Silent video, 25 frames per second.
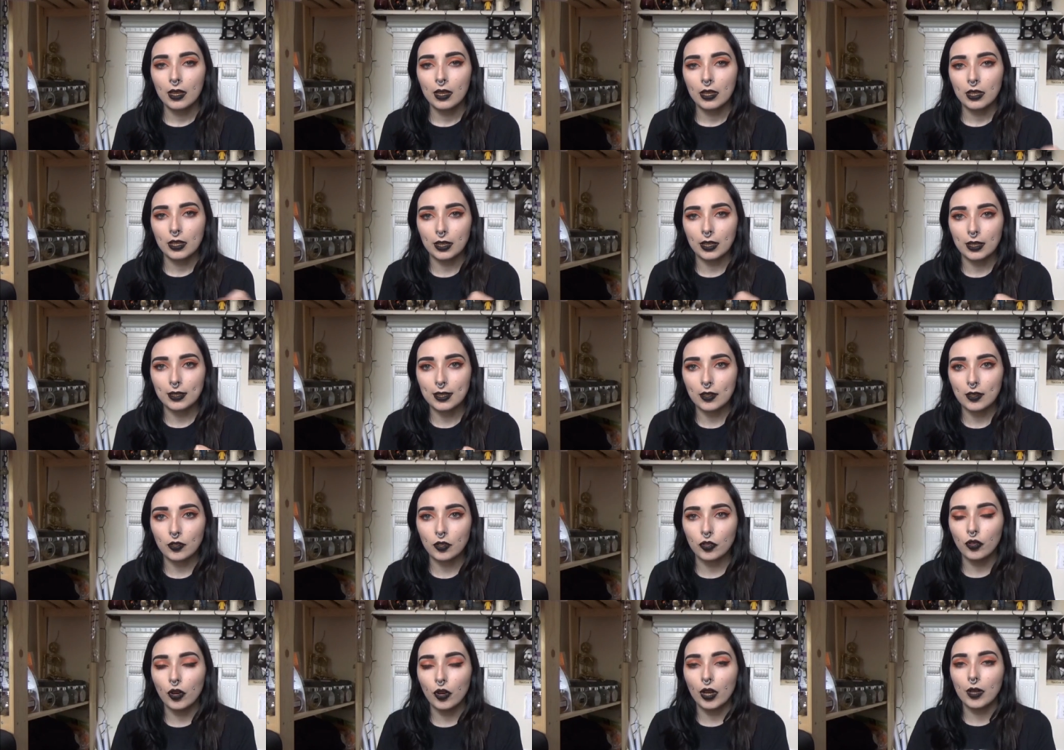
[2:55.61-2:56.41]
You can attach
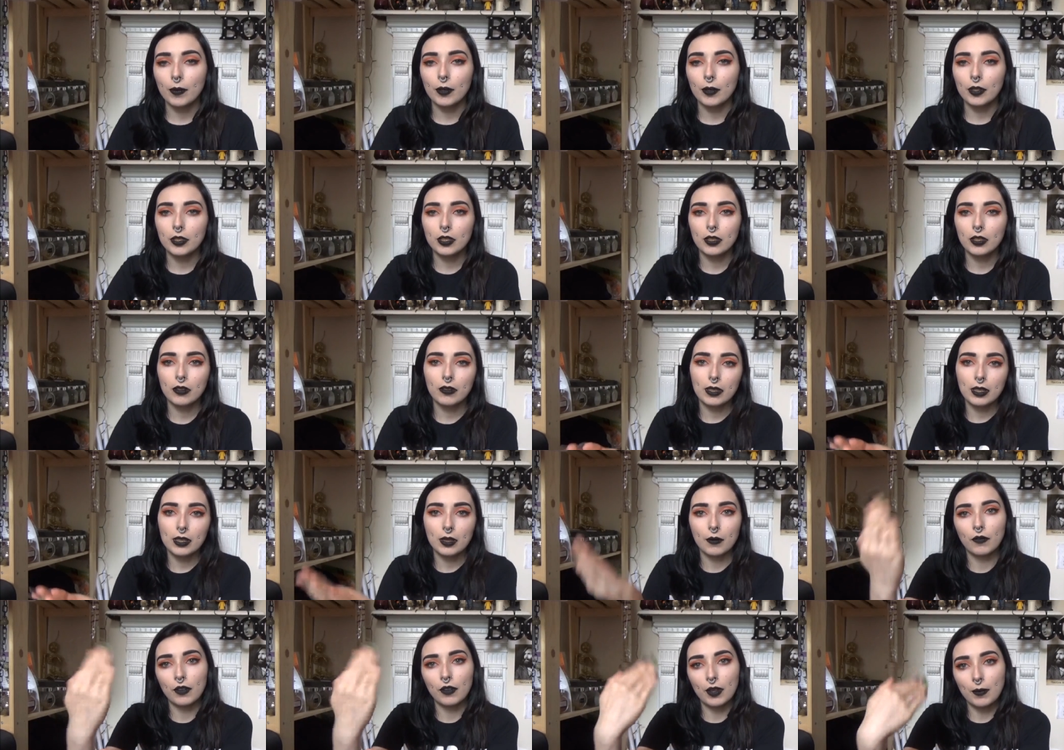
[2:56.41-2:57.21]
a tripod to it, you
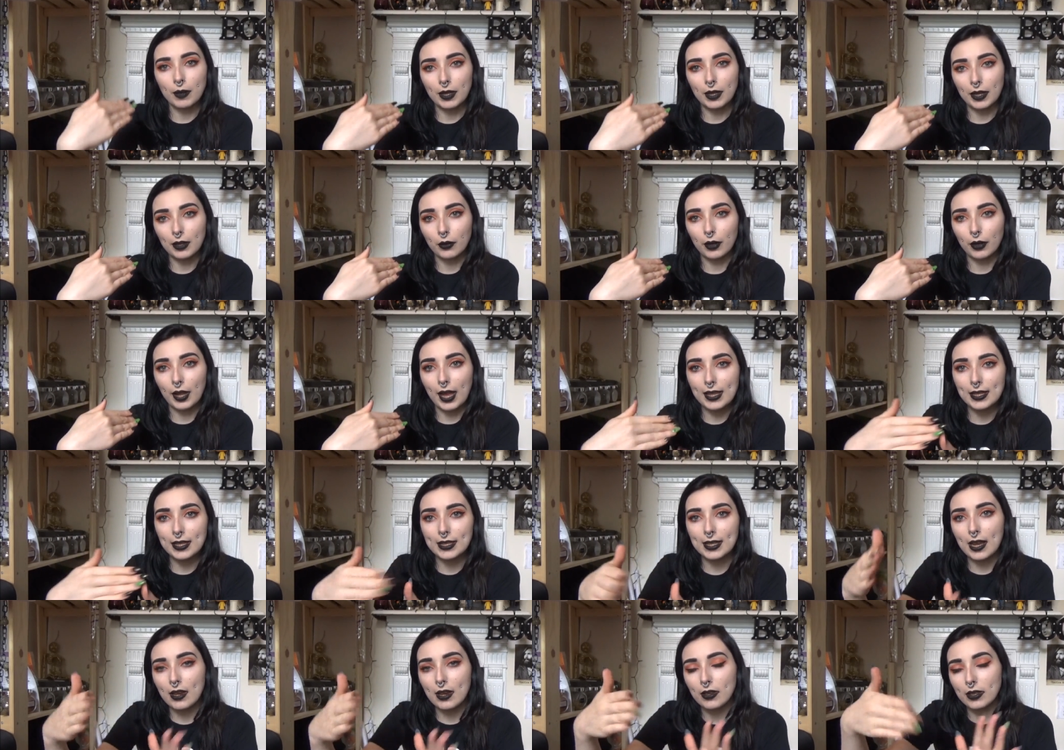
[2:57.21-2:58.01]
can flip your little
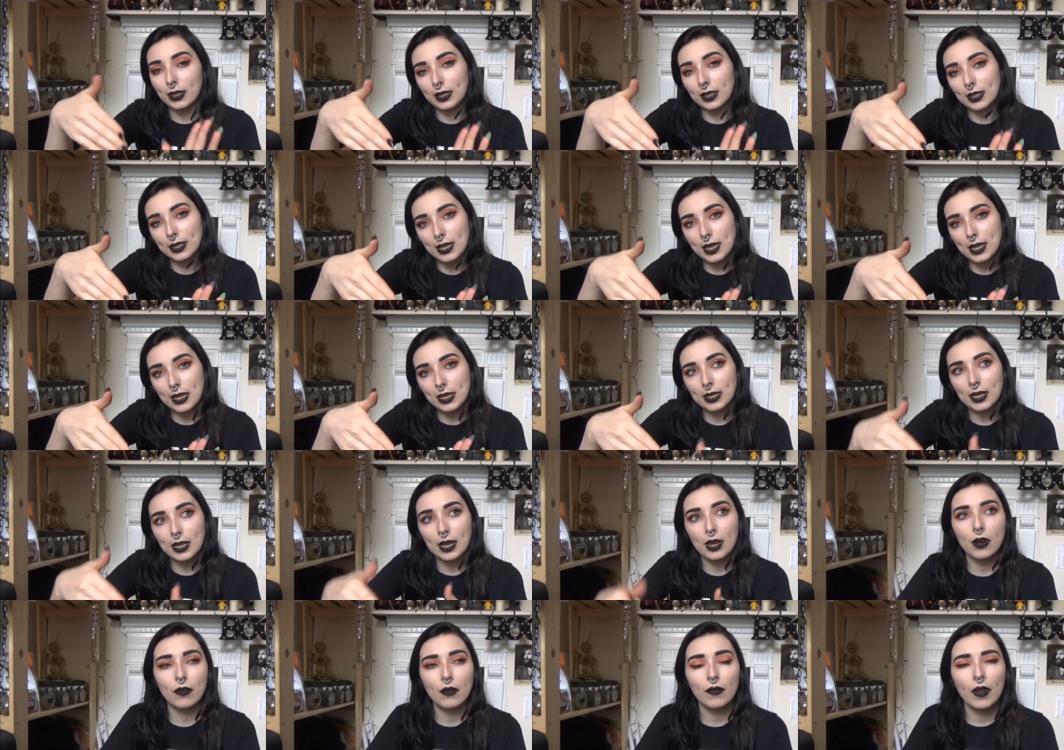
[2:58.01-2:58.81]
lens out, you can see
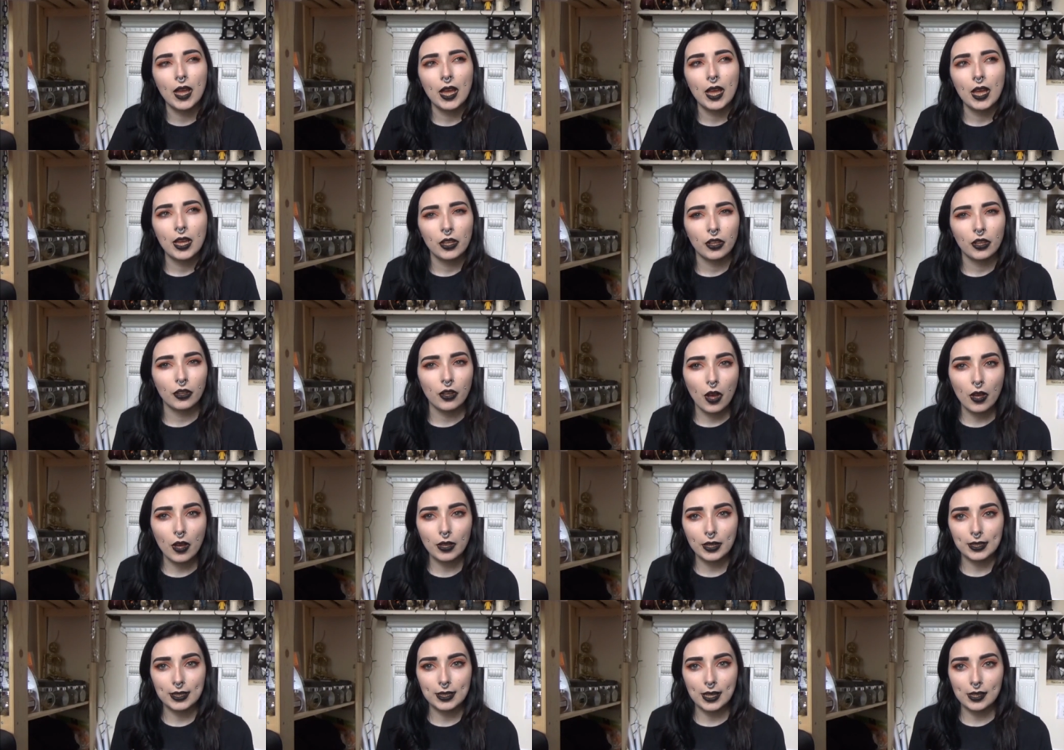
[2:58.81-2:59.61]
yourself. You
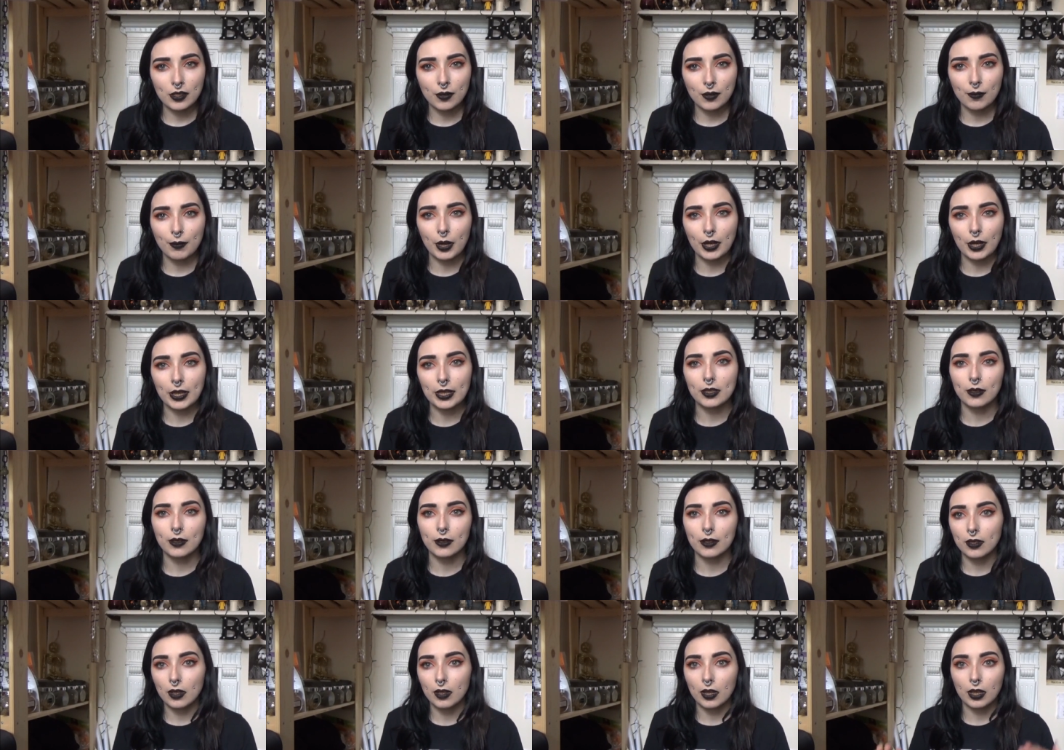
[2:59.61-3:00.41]
can't attach a mic, so
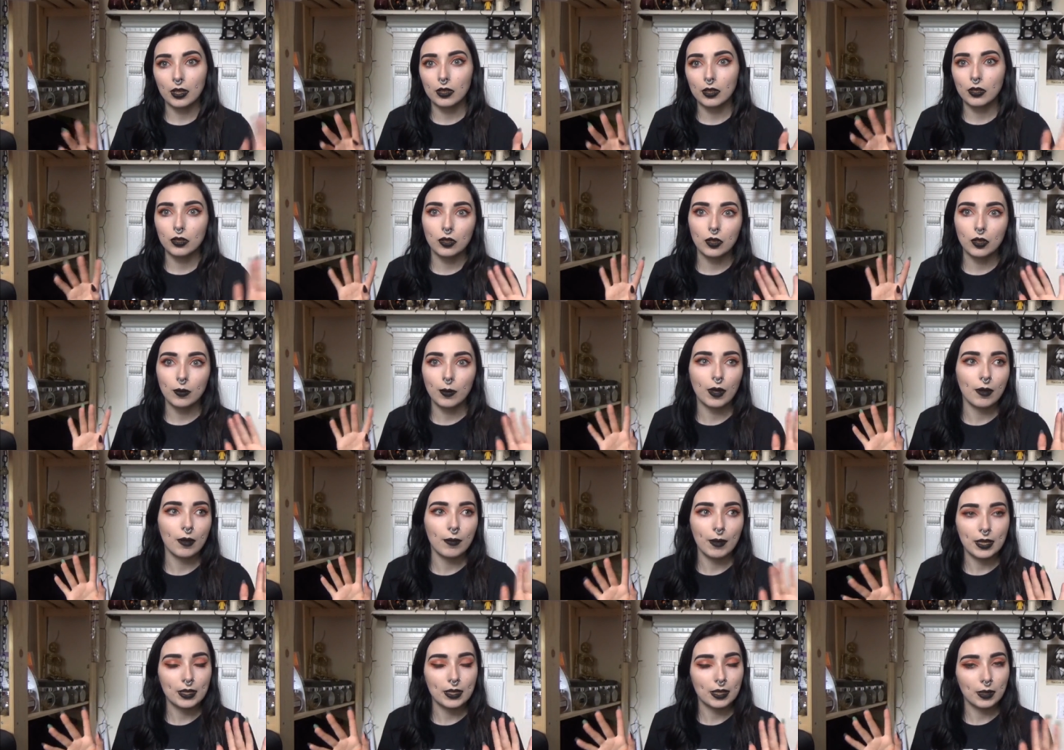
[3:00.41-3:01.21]
it's not like a super
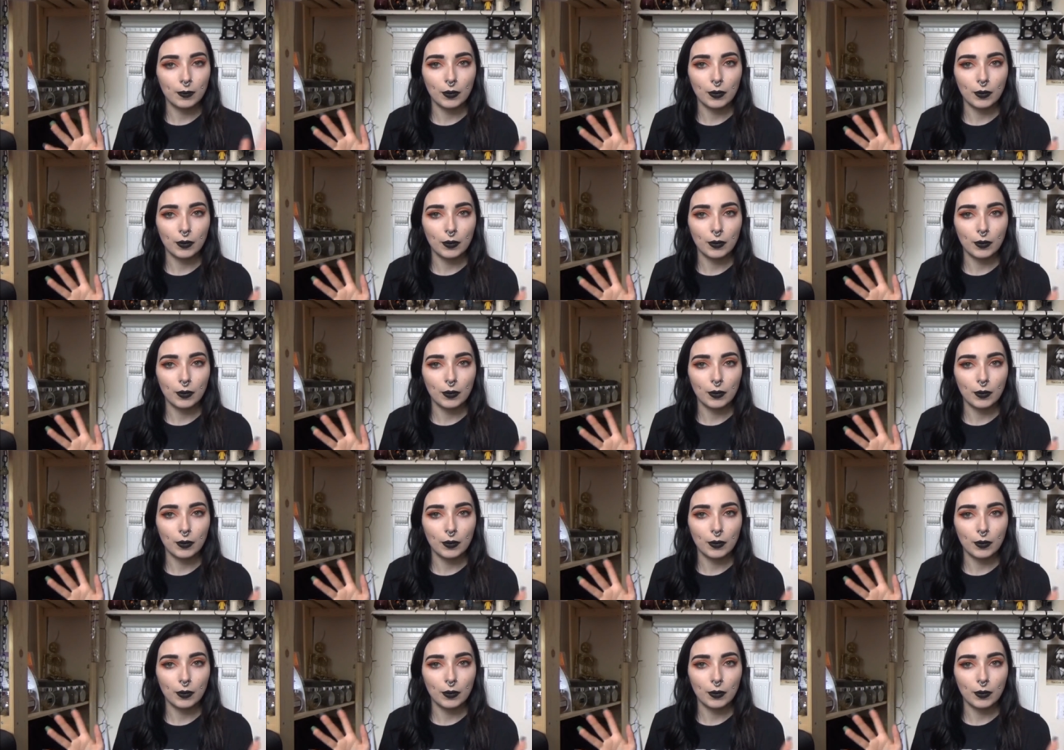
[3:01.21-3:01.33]
amazing